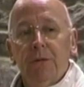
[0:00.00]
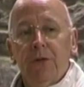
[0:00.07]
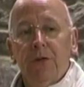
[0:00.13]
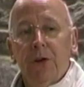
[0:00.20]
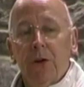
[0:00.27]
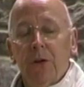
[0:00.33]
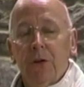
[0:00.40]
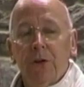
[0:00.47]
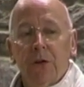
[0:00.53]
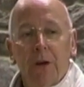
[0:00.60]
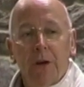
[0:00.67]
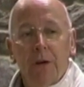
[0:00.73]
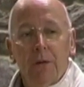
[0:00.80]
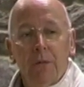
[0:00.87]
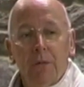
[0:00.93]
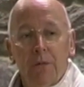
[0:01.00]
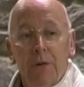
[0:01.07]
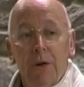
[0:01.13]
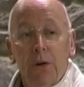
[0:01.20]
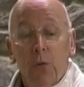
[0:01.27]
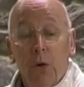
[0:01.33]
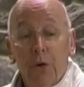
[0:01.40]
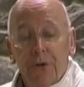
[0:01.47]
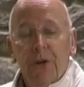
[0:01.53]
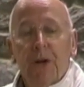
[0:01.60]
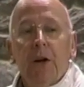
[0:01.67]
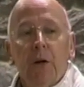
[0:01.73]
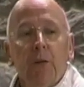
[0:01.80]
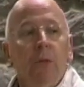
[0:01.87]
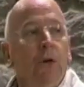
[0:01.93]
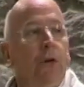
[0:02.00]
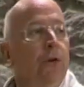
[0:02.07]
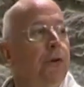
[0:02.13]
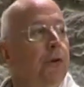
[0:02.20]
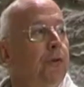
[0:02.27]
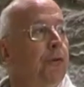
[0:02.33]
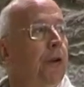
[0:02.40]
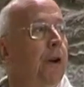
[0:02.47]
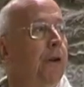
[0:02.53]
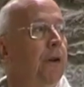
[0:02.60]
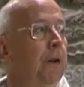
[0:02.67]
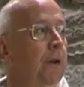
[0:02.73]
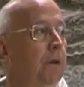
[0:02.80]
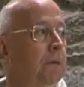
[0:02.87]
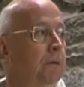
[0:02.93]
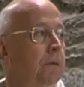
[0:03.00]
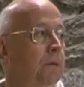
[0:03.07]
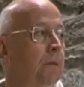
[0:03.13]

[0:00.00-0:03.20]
feel that they really want to come on Good Friday